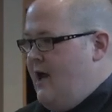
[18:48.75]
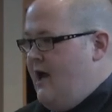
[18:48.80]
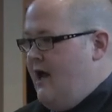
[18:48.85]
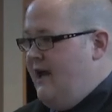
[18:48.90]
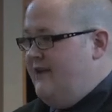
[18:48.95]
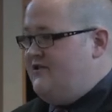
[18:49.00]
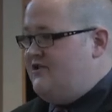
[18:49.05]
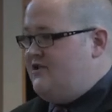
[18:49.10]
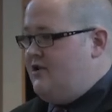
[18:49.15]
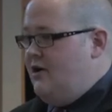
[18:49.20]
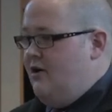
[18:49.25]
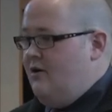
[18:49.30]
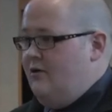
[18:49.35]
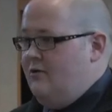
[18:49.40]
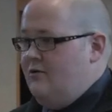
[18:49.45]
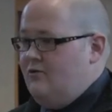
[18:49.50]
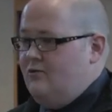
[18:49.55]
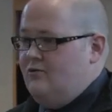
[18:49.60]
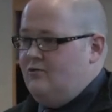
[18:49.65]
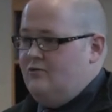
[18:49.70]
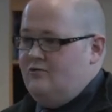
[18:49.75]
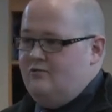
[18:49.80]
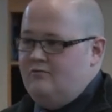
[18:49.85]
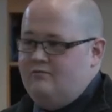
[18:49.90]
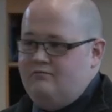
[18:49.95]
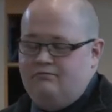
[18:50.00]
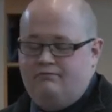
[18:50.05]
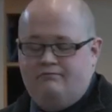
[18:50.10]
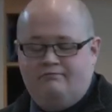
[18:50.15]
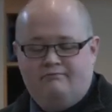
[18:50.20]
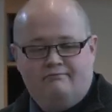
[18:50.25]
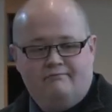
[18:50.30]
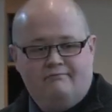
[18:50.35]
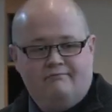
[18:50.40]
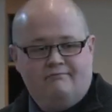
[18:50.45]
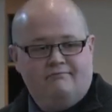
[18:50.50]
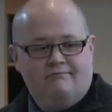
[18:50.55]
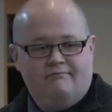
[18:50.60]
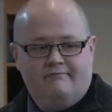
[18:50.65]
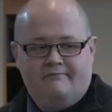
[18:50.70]
And so
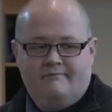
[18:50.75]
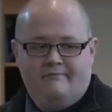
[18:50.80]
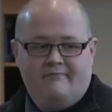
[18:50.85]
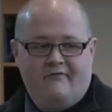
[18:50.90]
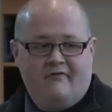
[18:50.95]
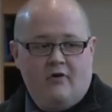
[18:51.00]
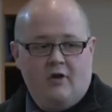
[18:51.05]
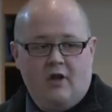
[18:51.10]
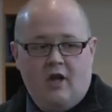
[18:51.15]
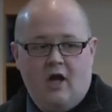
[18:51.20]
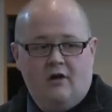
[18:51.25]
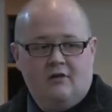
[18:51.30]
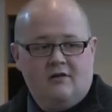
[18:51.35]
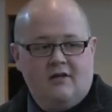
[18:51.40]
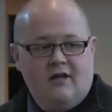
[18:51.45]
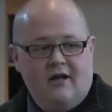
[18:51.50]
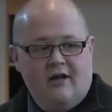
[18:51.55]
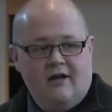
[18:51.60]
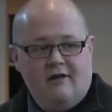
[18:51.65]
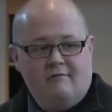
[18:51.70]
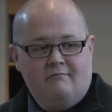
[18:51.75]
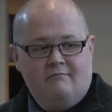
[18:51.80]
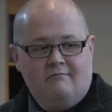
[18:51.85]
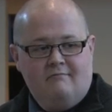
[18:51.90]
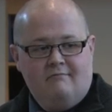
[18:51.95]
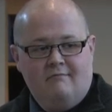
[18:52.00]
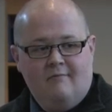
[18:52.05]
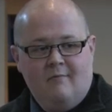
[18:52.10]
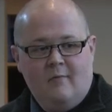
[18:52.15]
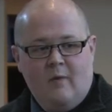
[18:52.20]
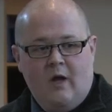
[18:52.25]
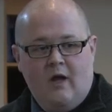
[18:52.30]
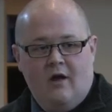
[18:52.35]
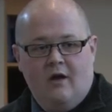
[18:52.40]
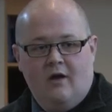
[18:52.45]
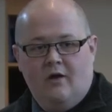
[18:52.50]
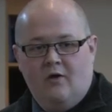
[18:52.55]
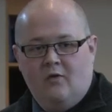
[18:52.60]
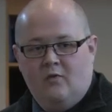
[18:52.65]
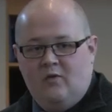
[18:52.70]
for a long time,
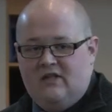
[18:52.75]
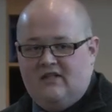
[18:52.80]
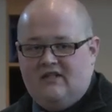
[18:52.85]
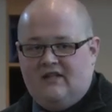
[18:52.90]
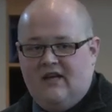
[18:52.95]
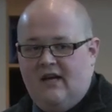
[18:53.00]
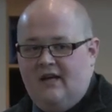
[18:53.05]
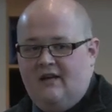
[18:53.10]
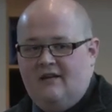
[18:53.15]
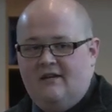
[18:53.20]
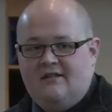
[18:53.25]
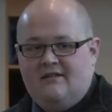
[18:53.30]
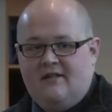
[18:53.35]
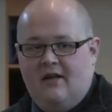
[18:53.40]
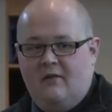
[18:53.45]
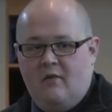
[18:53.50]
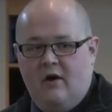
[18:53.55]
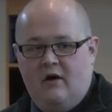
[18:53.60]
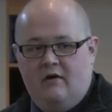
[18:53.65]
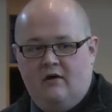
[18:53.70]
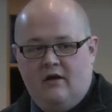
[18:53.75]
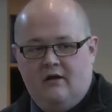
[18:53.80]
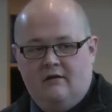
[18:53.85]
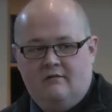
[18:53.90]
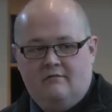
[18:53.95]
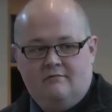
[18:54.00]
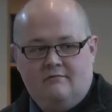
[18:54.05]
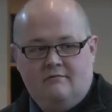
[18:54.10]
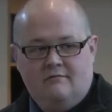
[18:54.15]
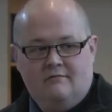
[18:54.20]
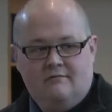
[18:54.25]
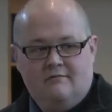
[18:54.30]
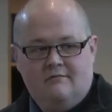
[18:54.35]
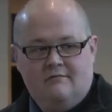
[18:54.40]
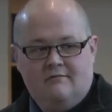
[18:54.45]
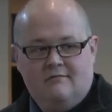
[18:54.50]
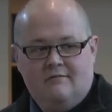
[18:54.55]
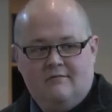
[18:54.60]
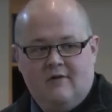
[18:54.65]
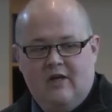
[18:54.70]
we stayed in the same area.
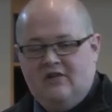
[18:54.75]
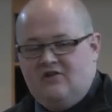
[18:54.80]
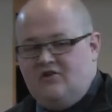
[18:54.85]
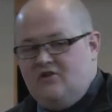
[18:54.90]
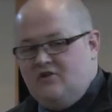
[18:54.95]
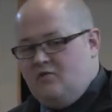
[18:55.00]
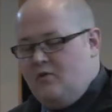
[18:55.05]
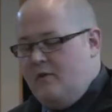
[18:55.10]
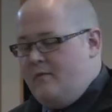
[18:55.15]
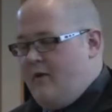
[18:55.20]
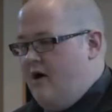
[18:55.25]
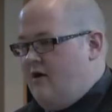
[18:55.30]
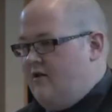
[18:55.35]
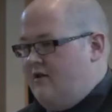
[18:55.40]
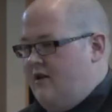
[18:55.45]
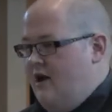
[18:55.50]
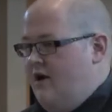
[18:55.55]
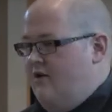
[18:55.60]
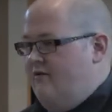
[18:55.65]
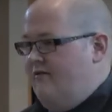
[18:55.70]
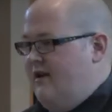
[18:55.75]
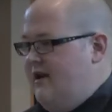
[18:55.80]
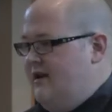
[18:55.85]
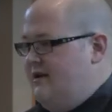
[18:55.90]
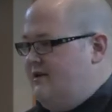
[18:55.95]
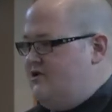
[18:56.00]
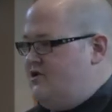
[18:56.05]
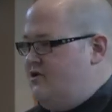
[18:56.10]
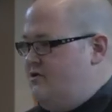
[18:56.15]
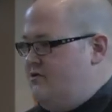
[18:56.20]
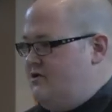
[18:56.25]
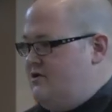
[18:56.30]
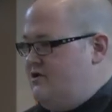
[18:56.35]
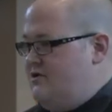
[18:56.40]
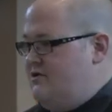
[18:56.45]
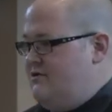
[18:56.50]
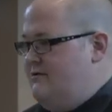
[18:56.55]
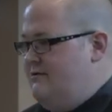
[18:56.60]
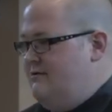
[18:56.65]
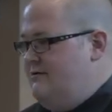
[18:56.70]
It's just we parked the RV at a
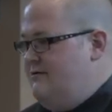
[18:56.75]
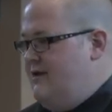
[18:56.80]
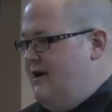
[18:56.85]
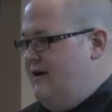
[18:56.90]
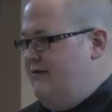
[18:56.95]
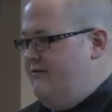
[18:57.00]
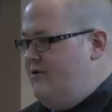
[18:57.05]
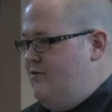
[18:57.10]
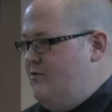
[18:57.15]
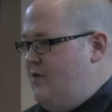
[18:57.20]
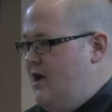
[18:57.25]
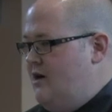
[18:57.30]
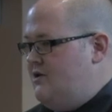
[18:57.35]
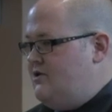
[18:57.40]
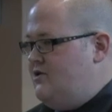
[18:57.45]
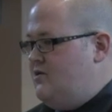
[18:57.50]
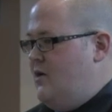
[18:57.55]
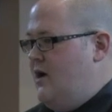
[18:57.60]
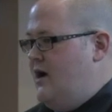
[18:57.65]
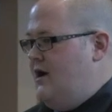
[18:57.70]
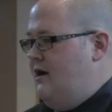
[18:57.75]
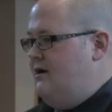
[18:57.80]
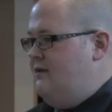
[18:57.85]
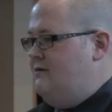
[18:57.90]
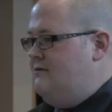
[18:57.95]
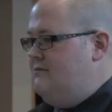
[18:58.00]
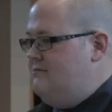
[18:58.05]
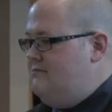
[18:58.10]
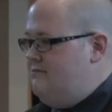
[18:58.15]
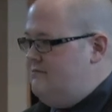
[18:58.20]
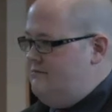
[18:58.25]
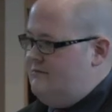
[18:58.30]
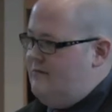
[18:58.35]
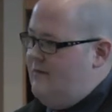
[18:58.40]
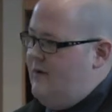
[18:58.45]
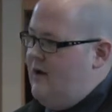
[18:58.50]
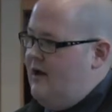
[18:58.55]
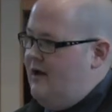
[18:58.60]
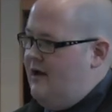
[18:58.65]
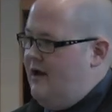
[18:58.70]
church a few blocks away and
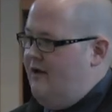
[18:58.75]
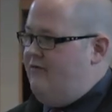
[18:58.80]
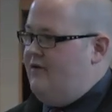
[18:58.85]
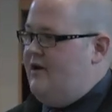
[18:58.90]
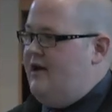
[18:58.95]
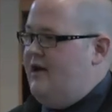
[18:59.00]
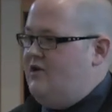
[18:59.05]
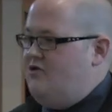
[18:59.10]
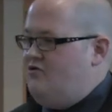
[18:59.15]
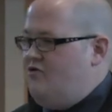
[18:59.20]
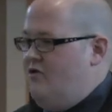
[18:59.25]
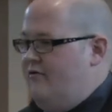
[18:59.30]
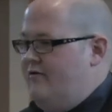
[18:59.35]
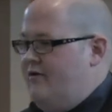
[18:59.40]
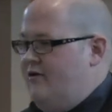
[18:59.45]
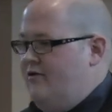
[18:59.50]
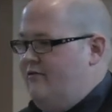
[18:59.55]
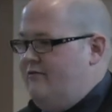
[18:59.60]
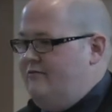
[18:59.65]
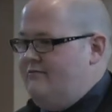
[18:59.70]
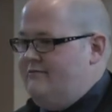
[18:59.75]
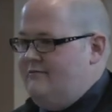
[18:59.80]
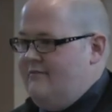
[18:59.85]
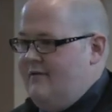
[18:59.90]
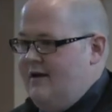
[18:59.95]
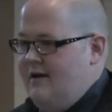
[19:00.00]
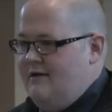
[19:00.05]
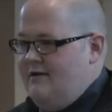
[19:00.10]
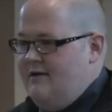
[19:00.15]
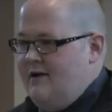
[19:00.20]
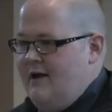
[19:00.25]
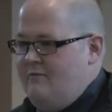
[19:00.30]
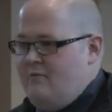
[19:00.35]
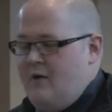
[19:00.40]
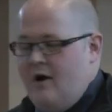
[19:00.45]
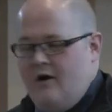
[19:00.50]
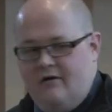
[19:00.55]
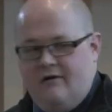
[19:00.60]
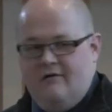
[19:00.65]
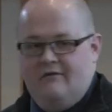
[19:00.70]
every night drove it out and
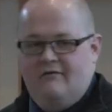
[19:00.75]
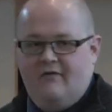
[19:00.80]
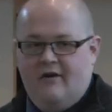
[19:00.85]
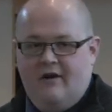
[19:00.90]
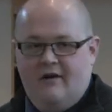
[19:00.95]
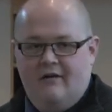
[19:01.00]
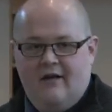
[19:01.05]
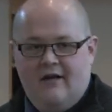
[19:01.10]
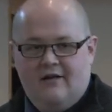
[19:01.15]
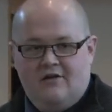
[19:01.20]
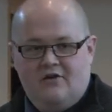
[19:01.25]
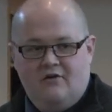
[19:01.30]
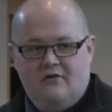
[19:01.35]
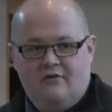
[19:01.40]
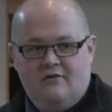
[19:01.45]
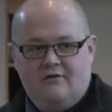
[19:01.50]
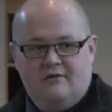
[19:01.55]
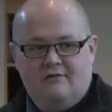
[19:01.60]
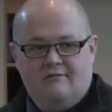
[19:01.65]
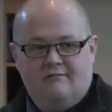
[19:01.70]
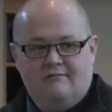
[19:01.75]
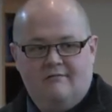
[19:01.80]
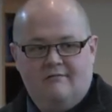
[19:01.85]
parked in front of that church